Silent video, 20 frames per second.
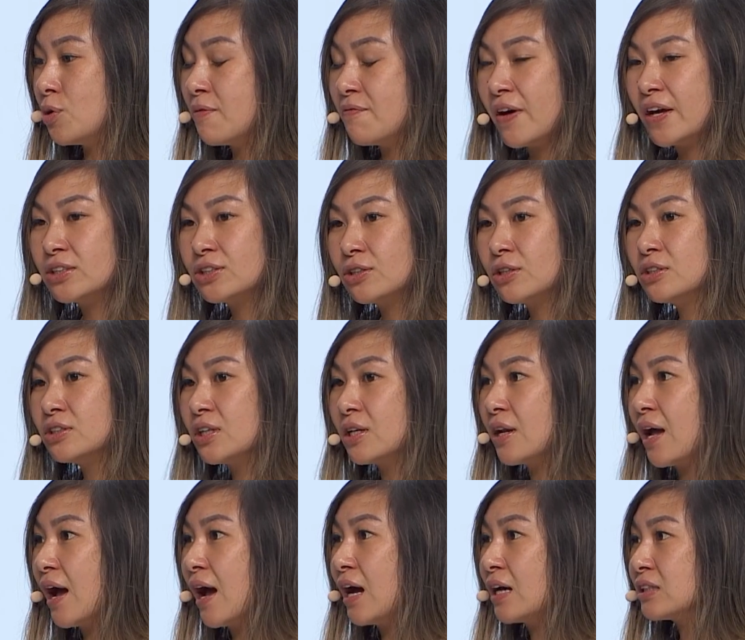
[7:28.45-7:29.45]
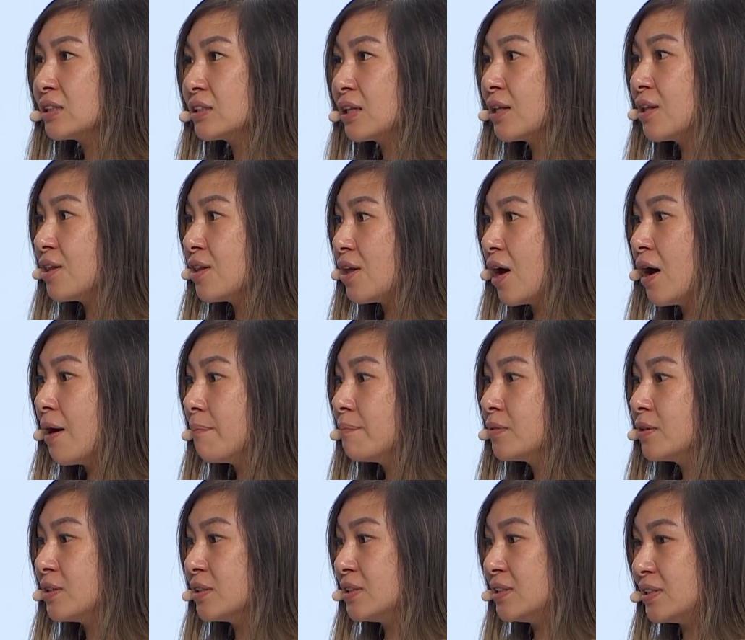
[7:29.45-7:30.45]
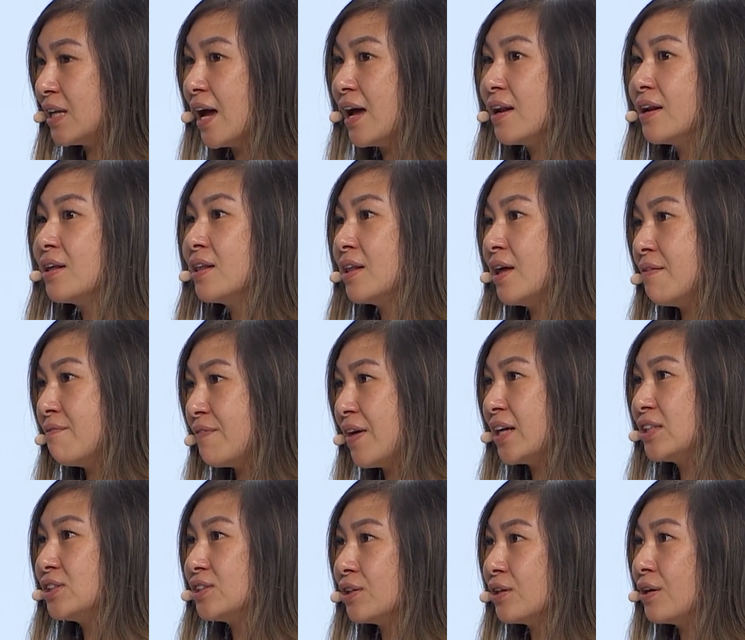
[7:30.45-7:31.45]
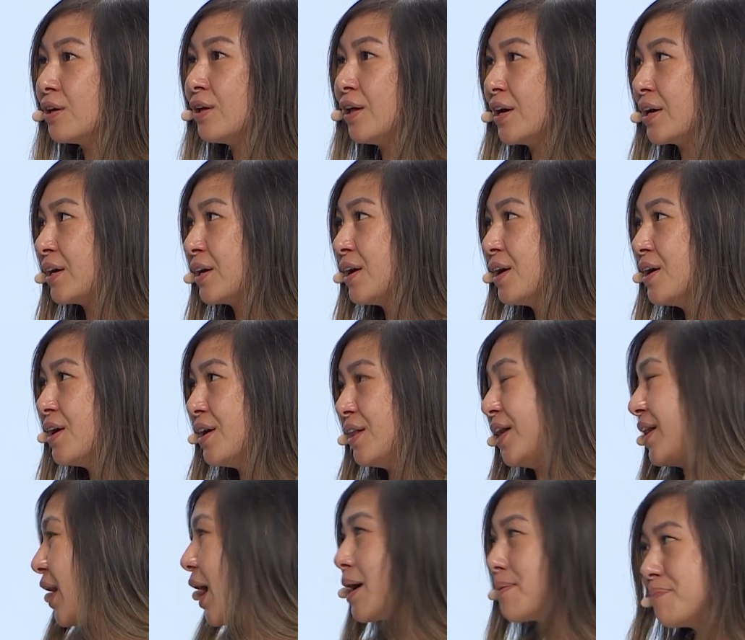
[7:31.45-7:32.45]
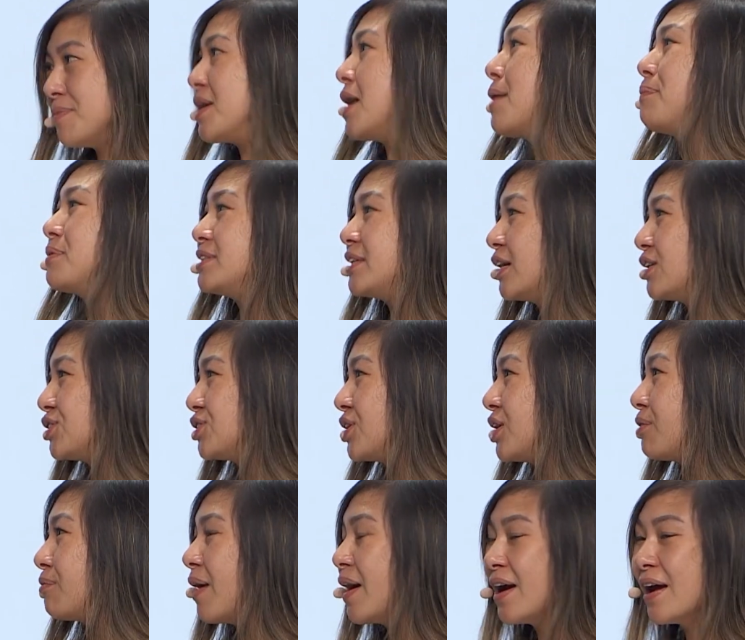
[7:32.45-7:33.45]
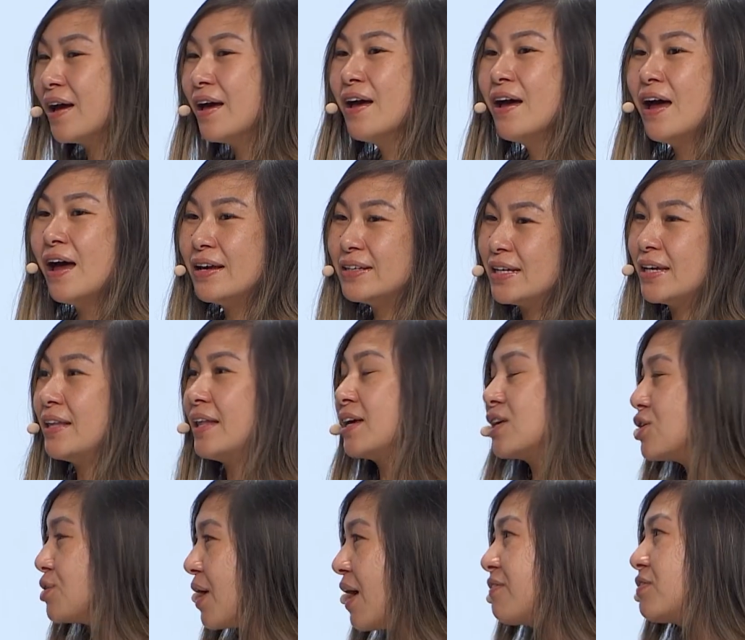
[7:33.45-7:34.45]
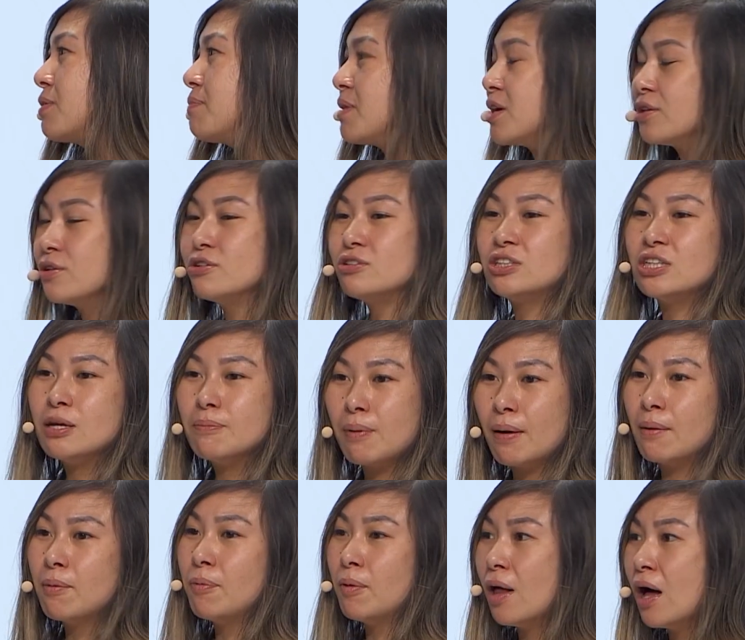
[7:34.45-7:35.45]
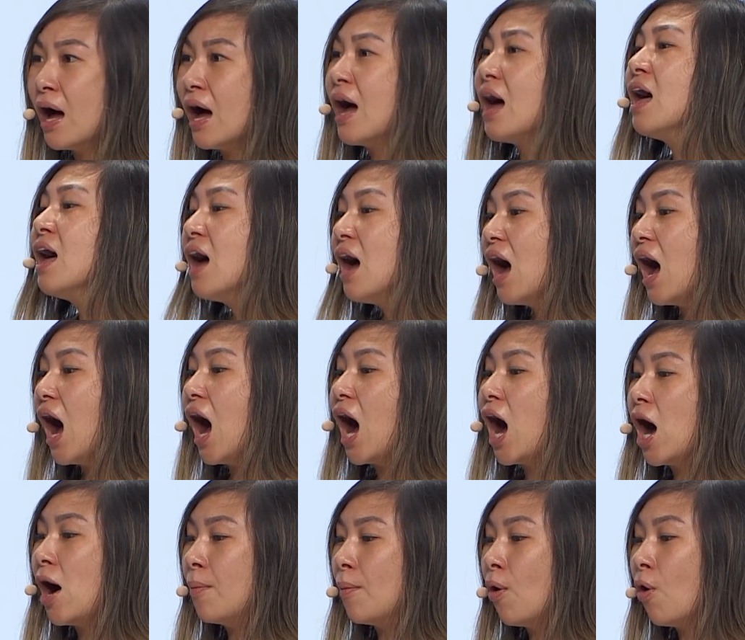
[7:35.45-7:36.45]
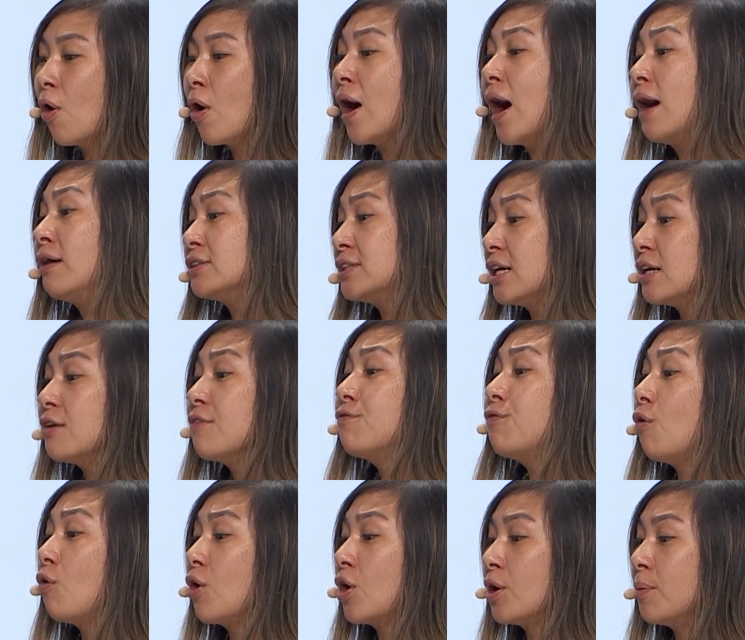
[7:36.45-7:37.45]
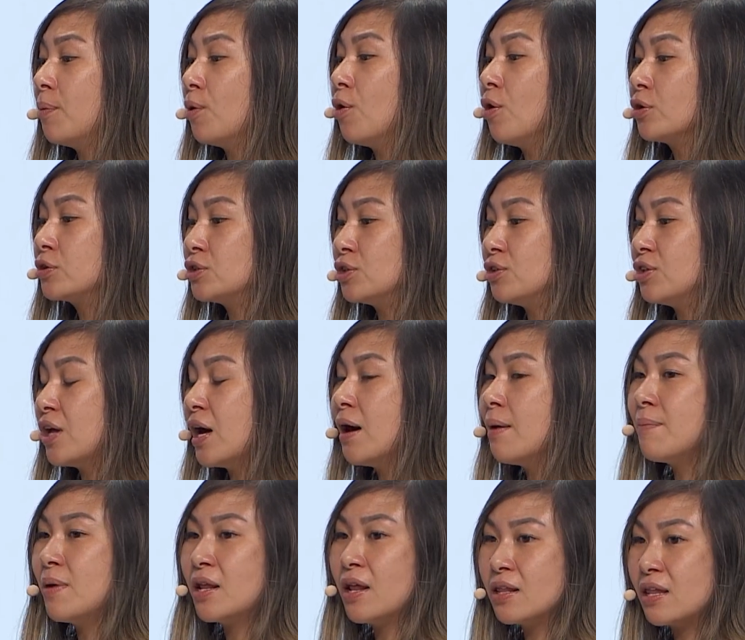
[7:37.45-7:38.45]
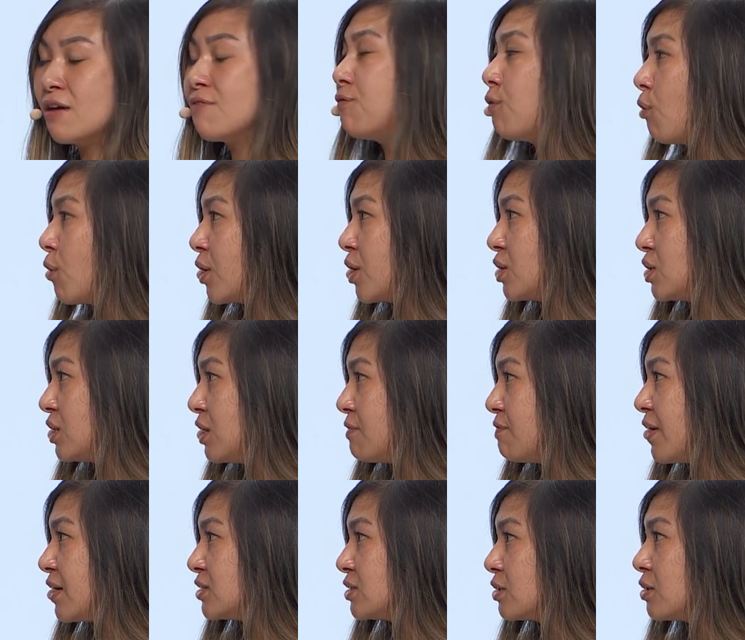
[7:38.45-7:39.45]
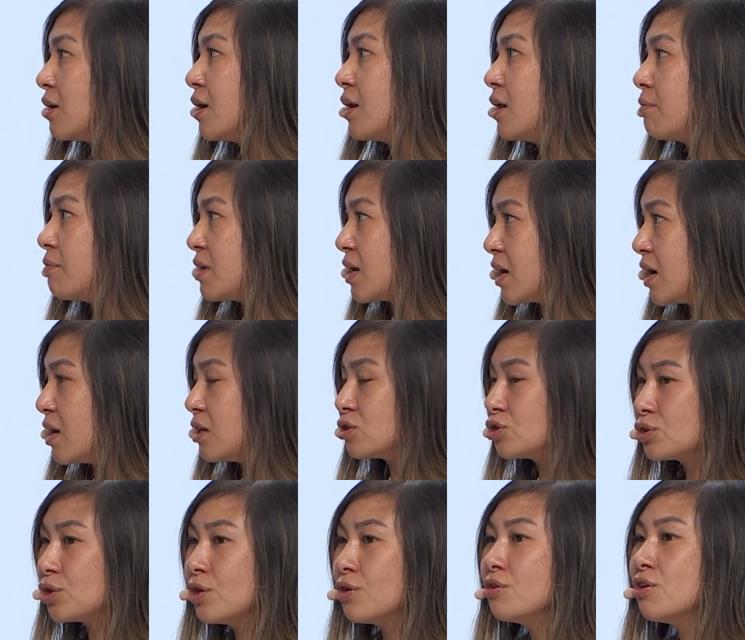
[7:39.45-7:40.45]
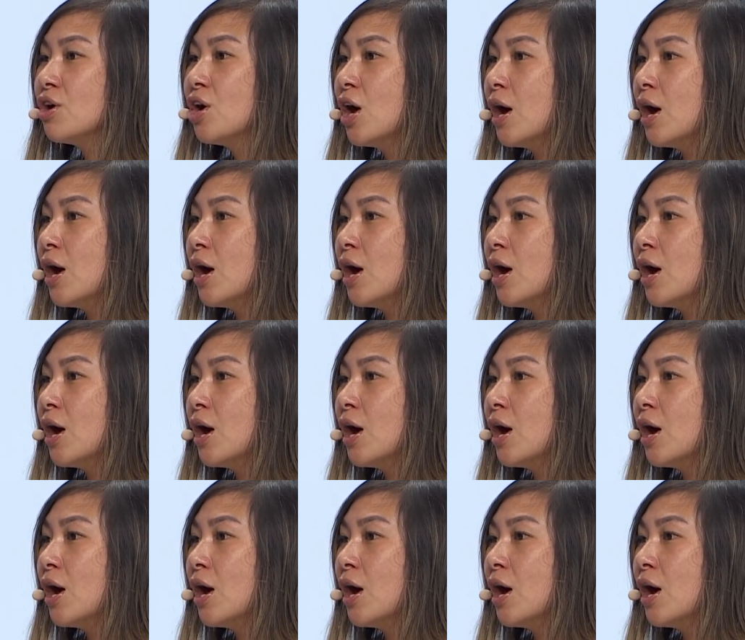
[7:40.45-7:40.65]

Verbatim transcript: investors and asked them to send the investor like like hype me up essentially, right? I say like you have to meet Lucy, blah blah, um, or I'll send a forwardable to them and then they forward it to the investor and then we get introed.